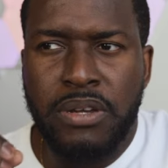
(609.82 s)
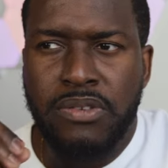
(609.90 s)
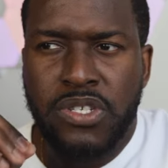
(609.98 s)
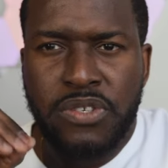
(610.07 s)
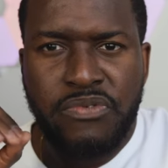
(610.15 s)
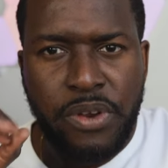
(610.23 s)
but
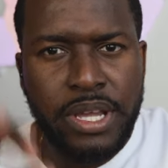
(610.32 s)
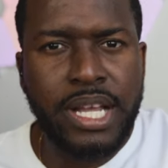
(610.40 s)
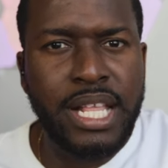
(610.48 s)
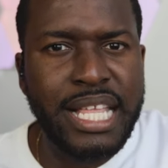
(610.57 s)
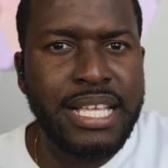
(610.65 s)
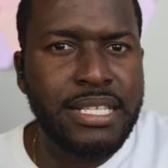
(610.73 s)
just very
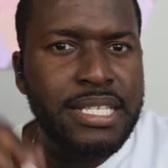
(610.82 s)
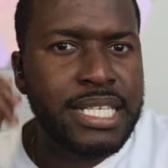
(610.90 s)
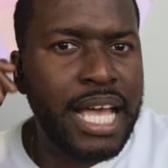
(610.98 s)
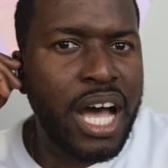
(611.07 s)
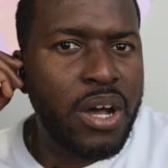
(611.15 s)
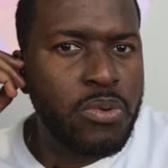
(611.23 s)
clean
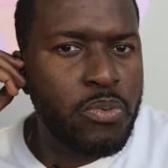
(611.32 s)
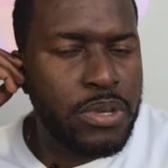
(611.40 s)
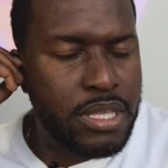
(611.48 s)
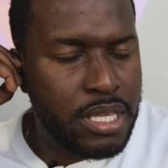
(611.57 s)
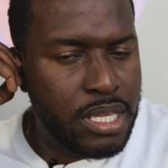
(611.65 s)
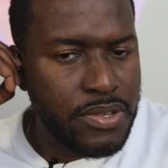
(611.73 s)
sound
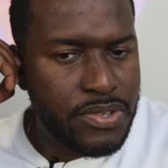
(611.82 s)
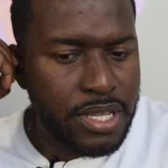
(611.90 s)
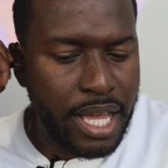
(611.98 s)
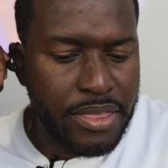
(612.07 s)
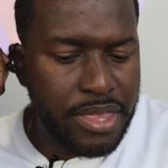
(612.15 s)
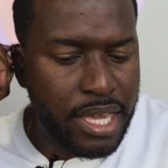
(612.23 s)
with these.
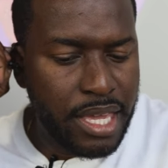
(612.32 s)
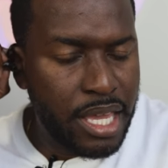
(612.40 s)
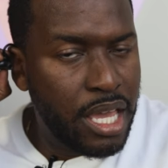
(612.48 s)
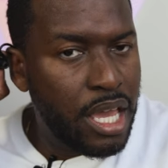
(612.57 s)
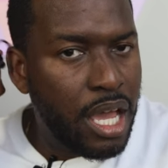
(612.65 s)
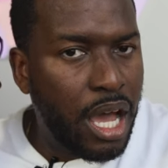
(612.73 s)
I think
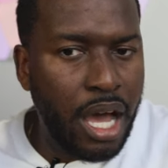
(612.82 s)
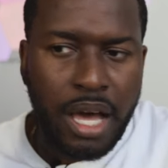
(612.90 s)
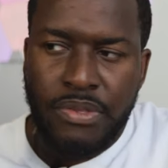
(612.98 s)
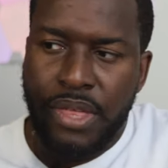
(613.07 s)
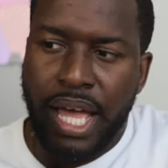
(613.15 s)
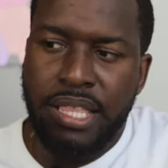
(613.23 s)

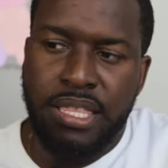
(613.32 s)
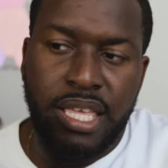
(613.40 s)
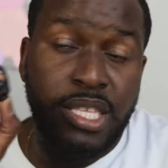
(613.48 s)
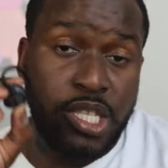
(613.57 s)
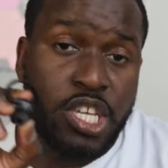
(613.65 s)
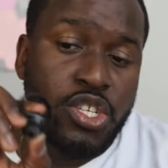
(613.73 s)
uh, I
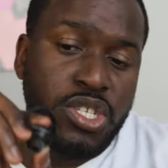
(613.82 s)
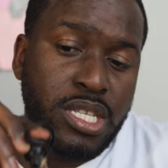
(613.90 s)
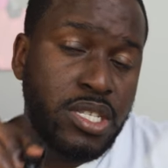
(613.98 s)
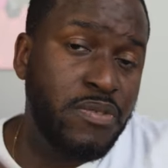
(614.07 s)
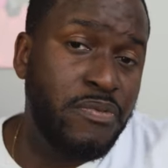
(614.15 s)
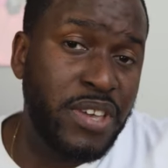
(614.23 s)
think they just
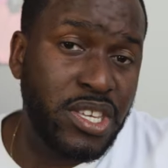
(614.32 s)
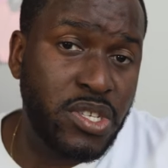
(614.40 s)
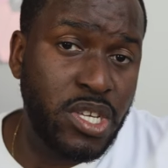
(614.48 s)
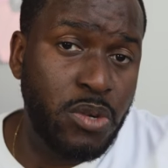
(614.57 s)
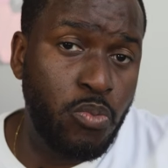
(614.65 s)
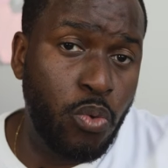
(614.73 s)
need to
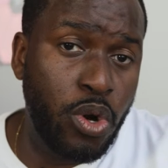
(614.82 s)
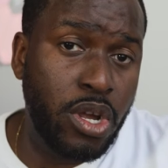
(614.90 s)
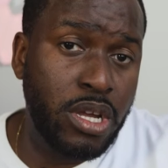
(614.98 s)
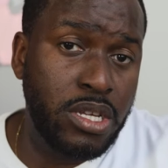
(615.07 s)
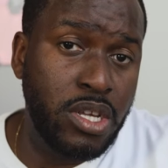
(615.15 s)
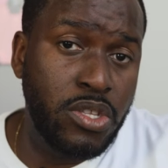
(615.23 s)
fix and work
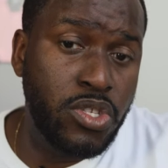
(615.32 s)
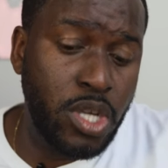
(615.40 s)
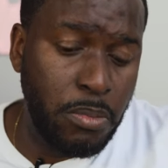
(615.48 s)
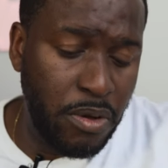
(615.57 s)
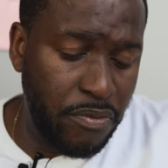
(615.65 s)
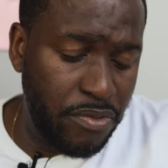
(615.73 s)
on
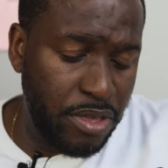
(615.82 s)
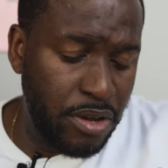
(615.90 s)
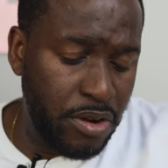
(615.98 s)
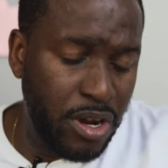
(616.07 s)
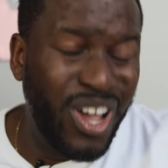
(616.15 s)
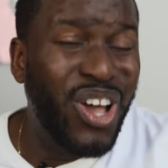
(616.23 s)
some of
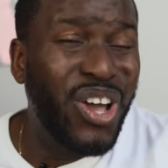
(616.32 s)
their